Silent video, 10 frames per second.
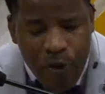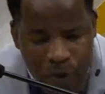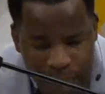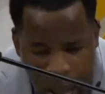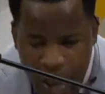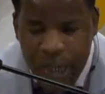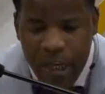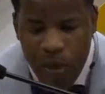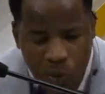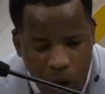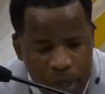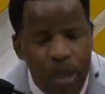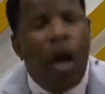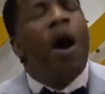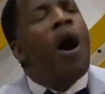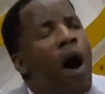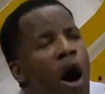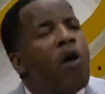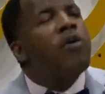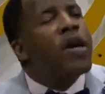reaction was,
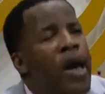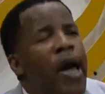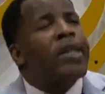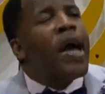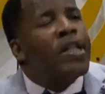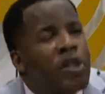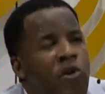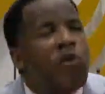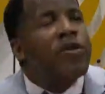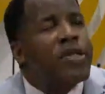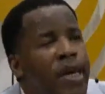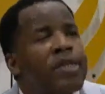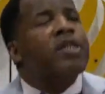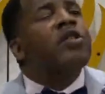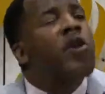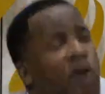How can I do this to